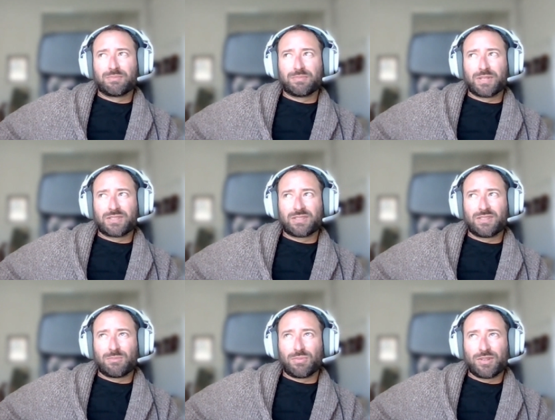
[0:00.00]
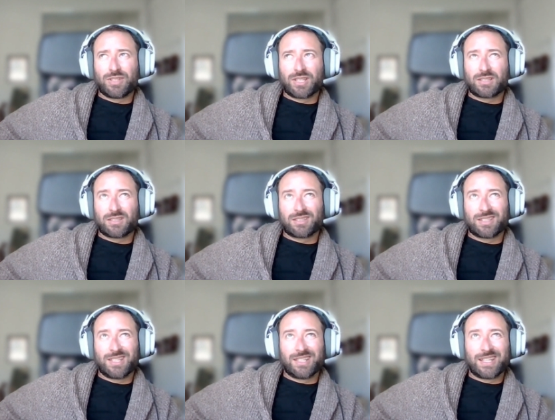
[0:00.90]
But to your point, like
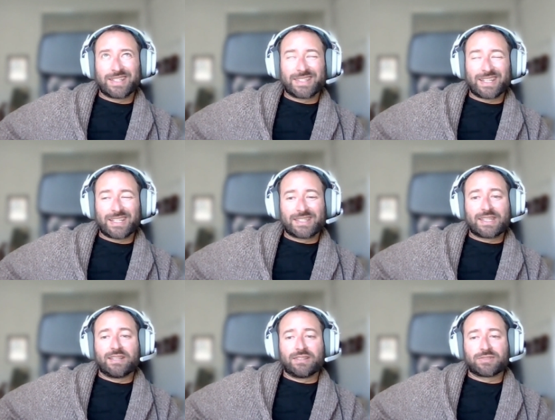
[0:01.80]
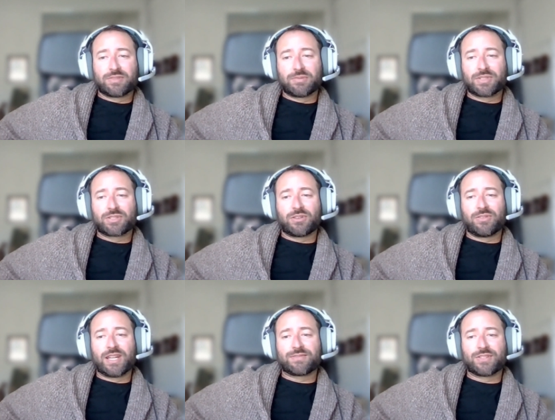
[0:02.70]
getting that second sale is really what you're
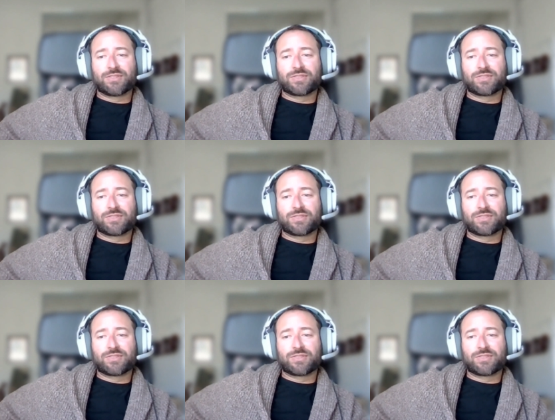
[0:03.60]
going after.